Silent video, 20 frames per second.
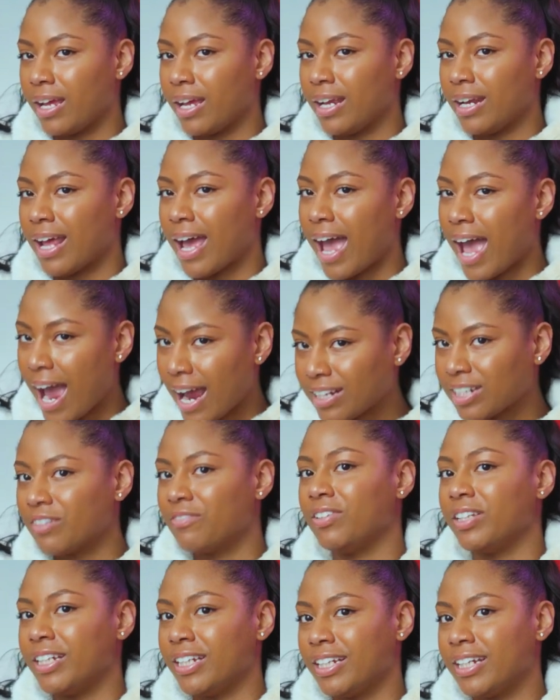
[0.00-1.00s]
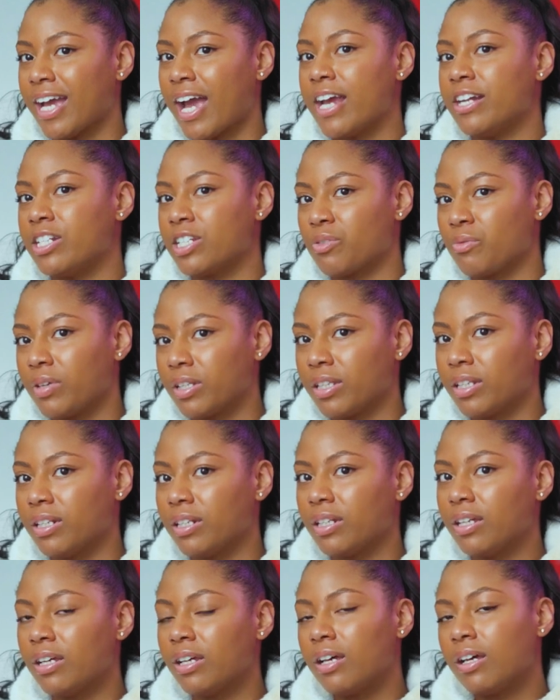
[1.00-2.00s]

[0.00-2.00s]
and actively engages with it.